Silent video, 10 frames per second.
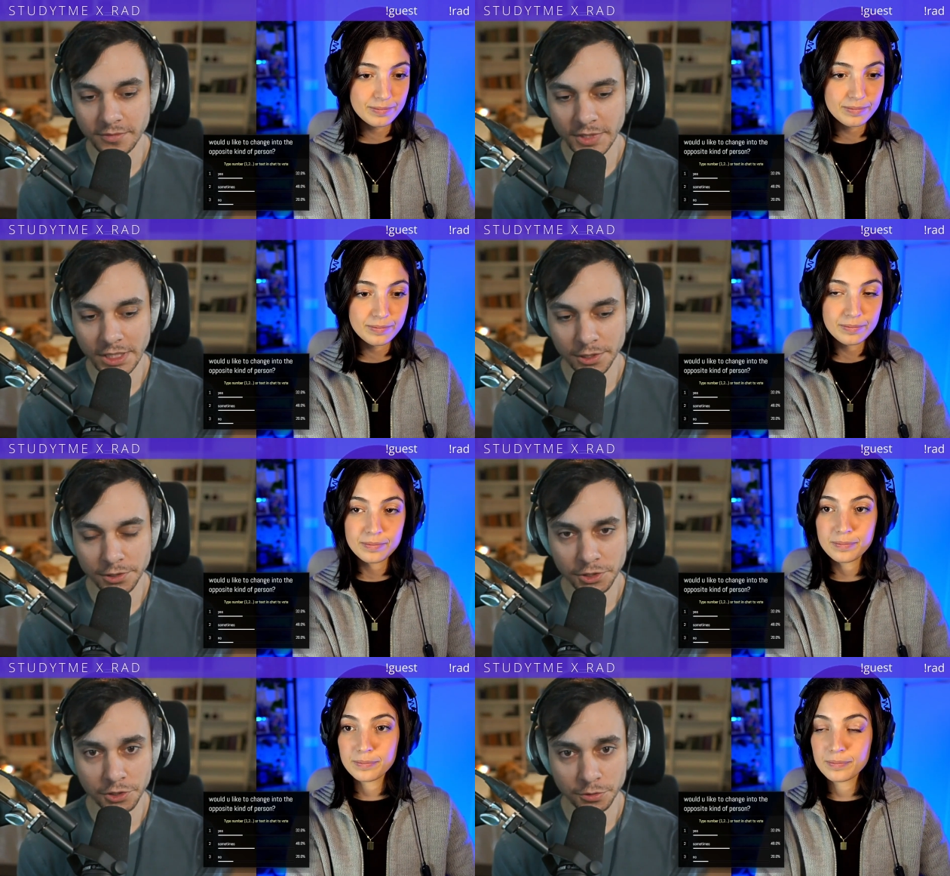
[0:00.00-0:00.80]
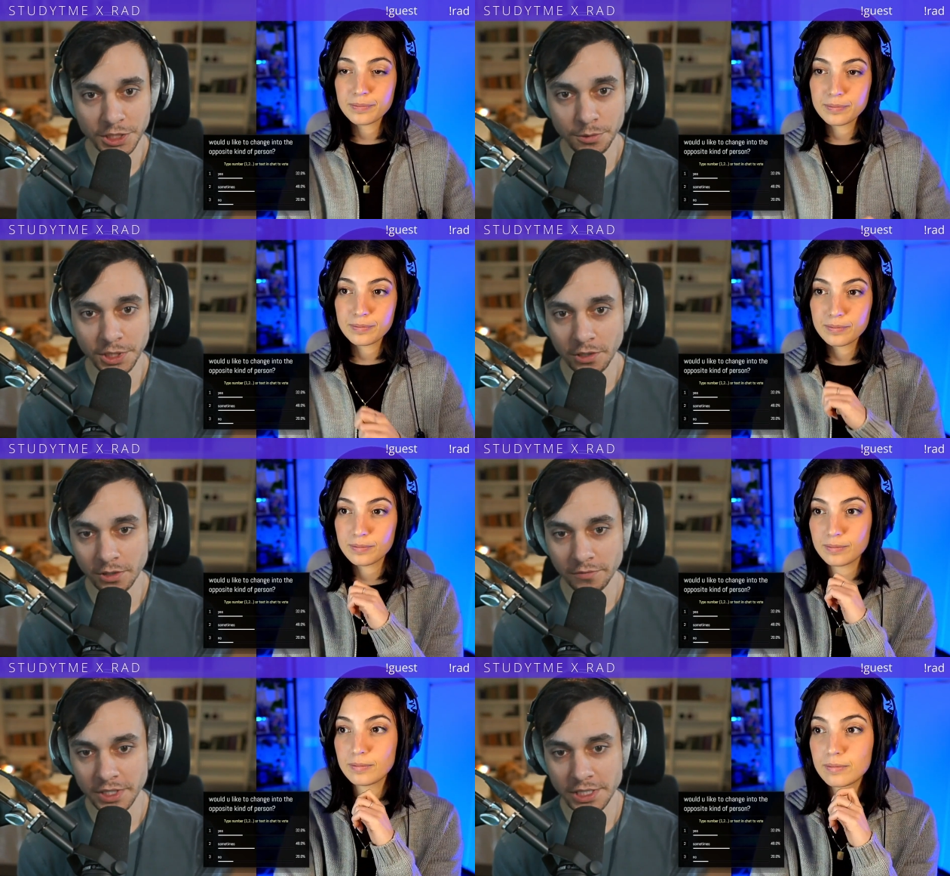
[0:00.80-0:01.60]
Speaker 1: You know, you'd still be doing all
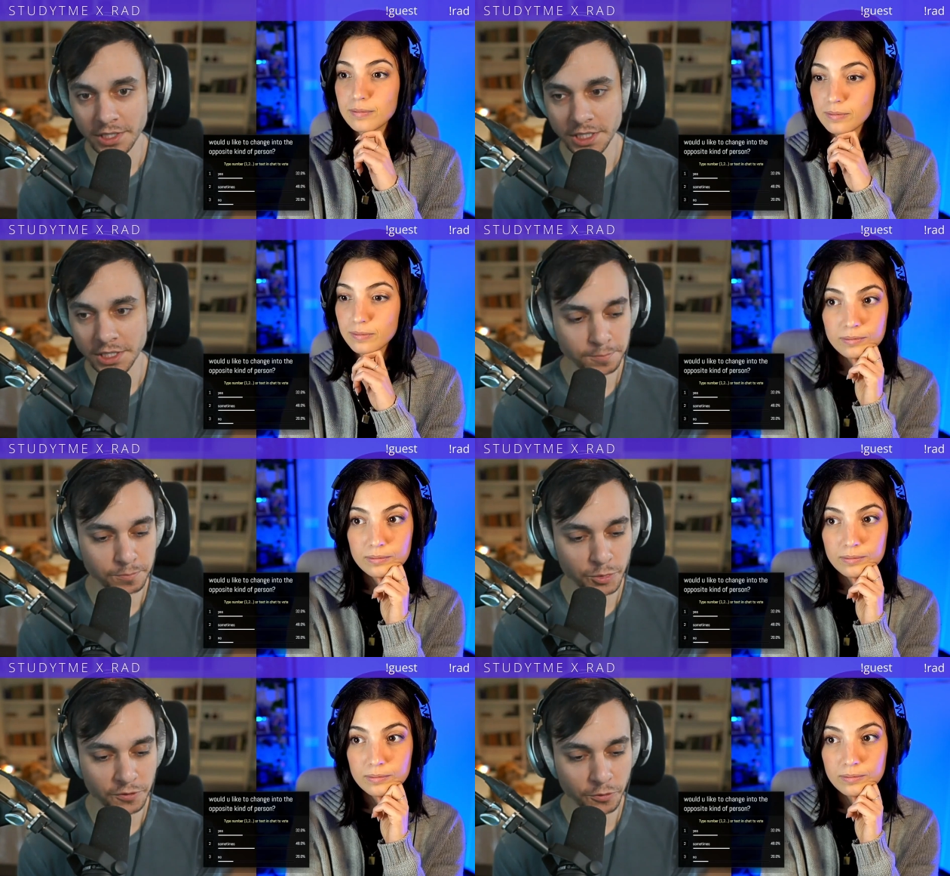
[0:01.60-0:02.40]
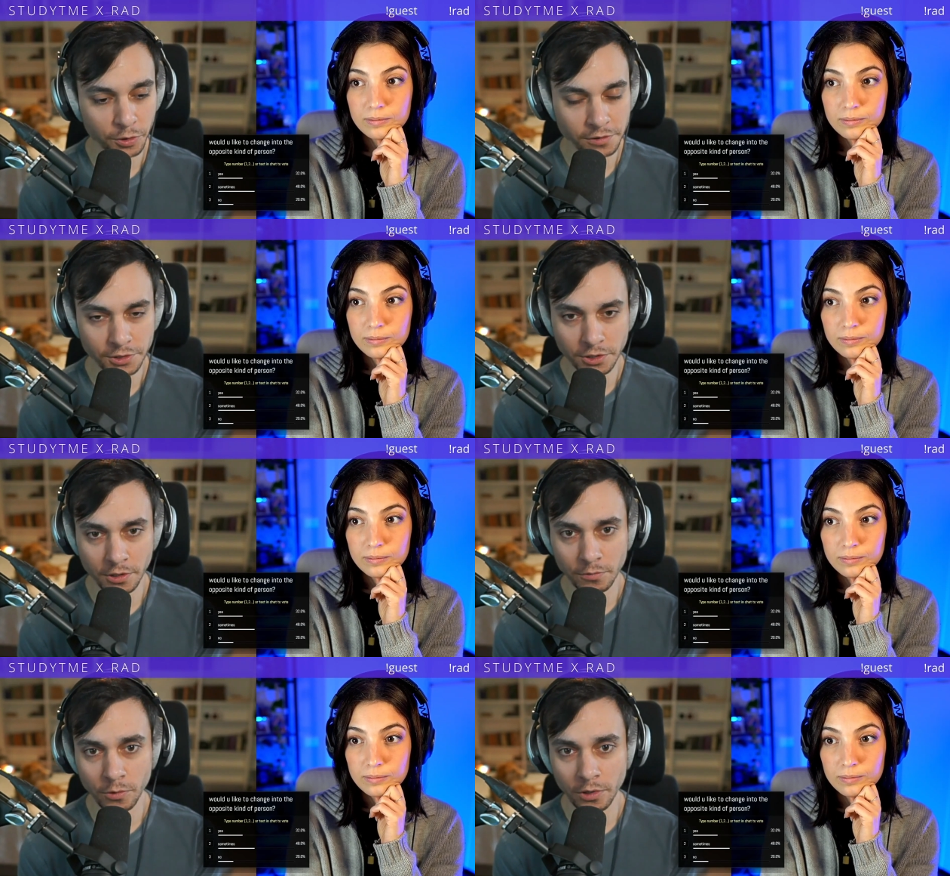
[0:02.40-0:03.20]
of these things before you start
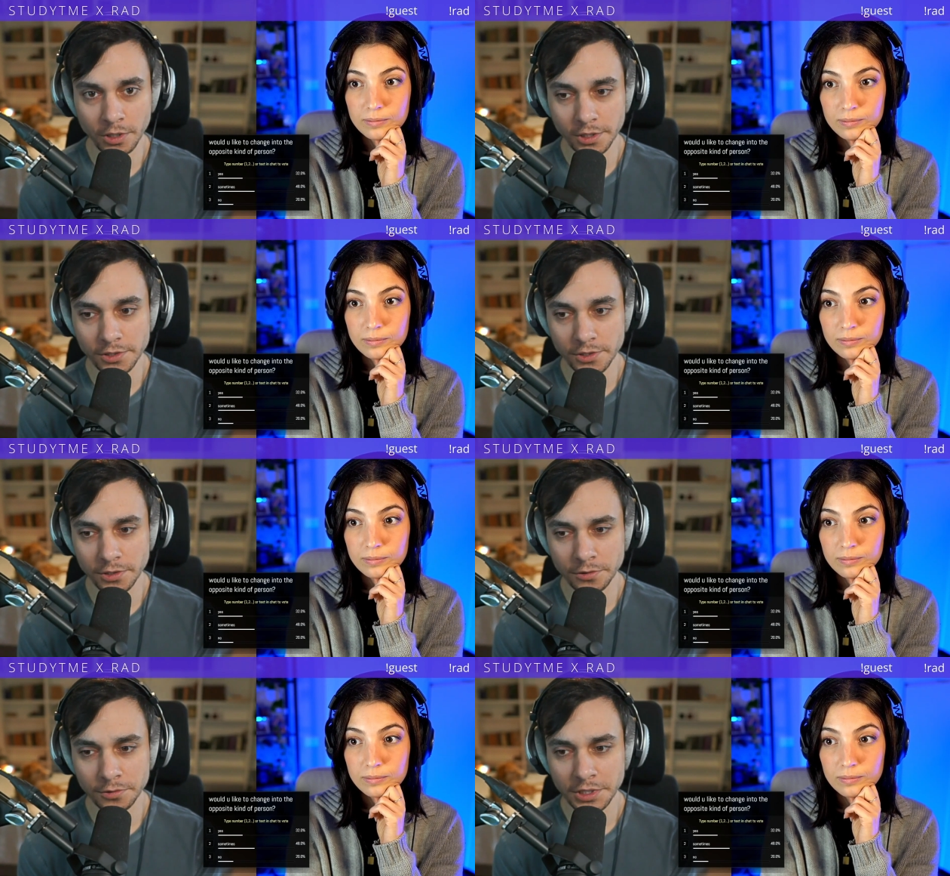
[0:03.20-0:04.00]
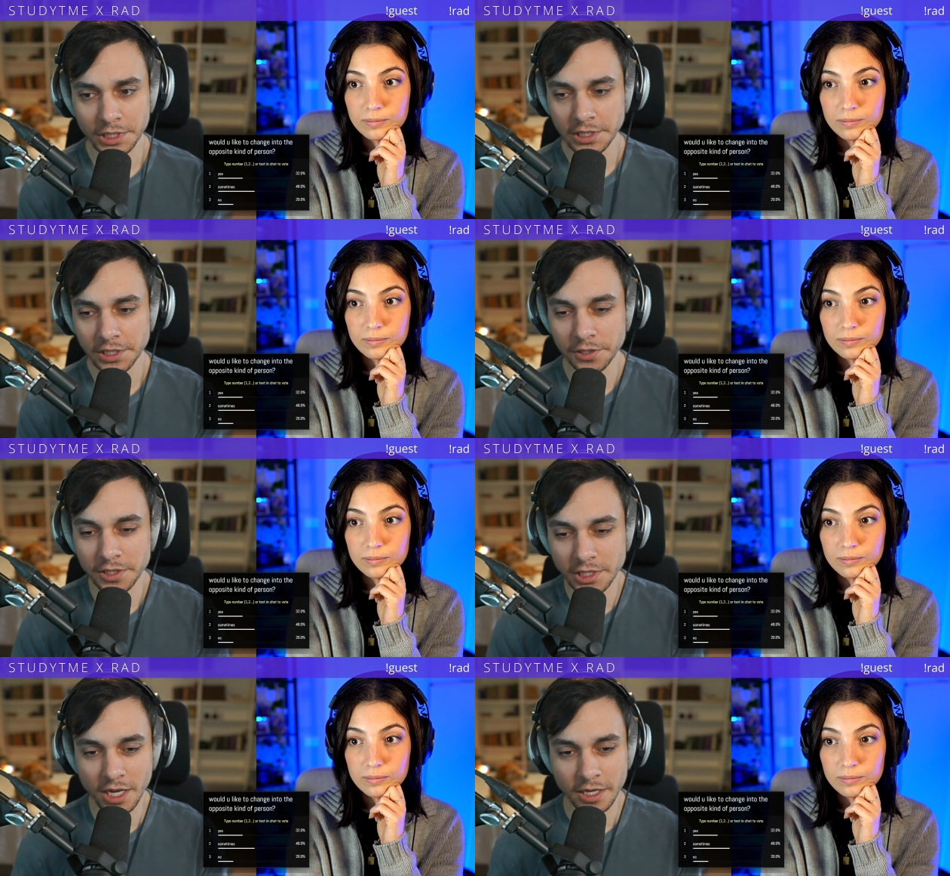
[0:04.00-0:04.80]
work. So, you know, the
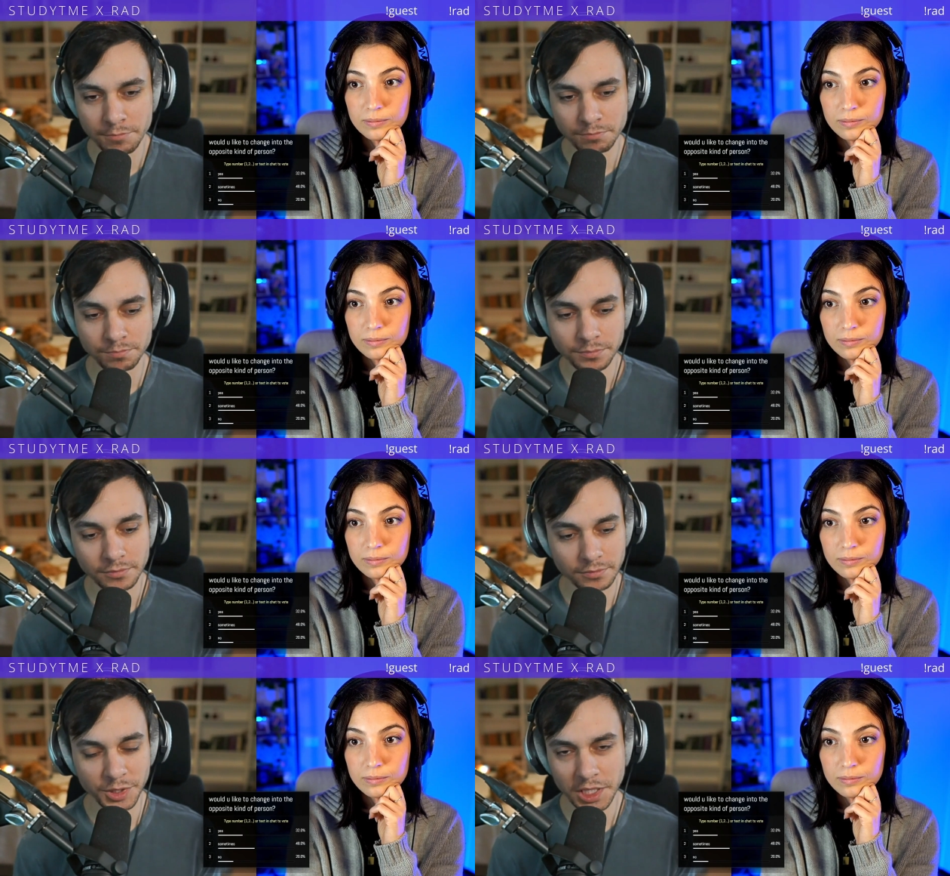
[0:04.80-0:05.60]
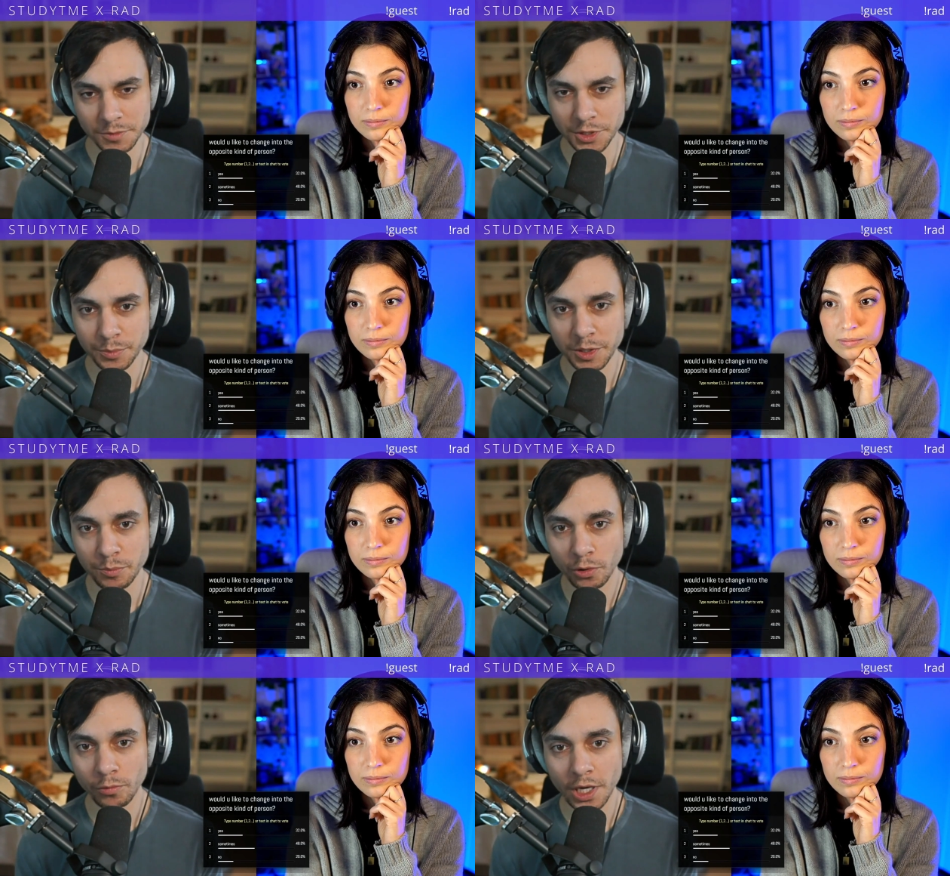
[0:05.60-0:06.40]
time becomes a bit
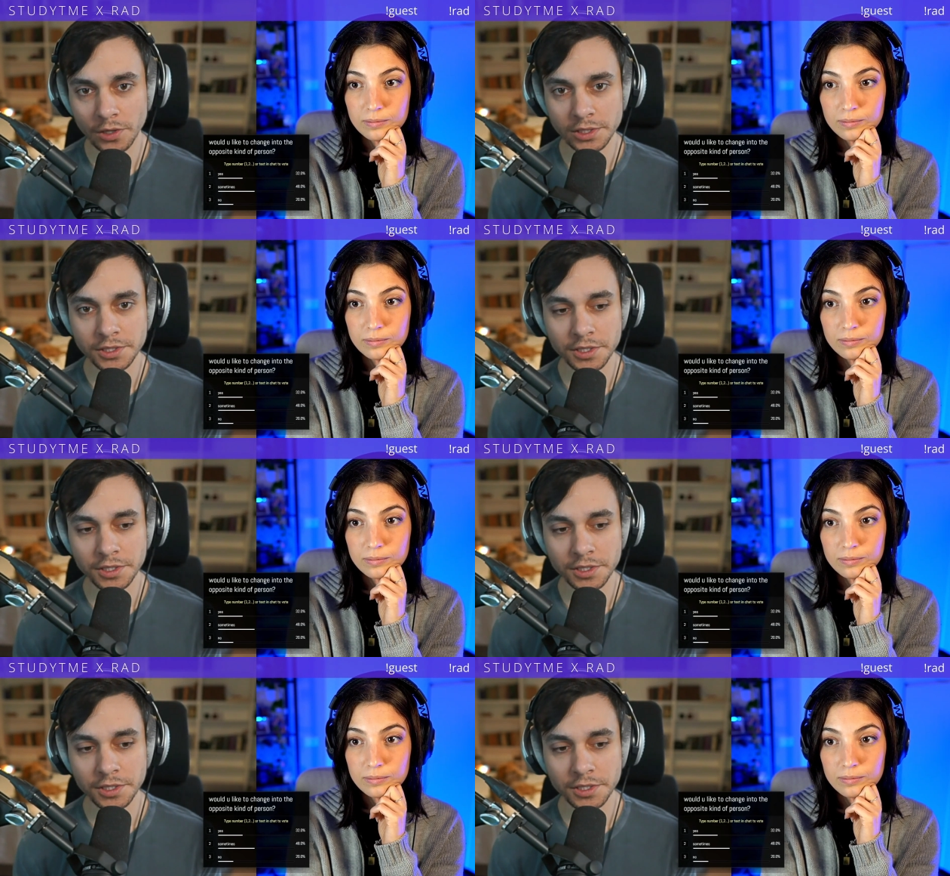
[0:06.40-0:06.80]
more relative